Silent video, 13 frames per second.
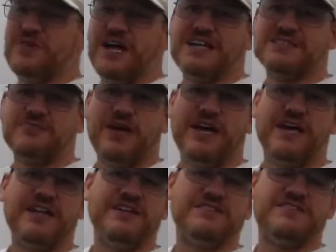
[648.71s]
of a blast
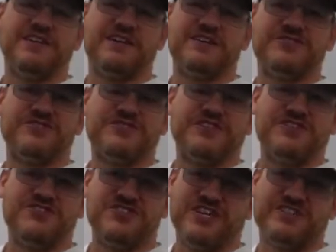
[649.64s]
pad. It's there so that
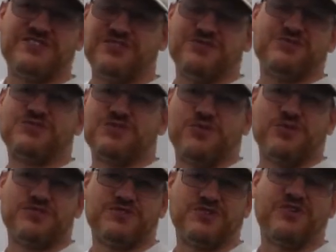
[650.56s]
the jets don't
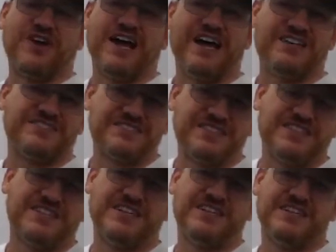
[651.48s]
scorch the grass.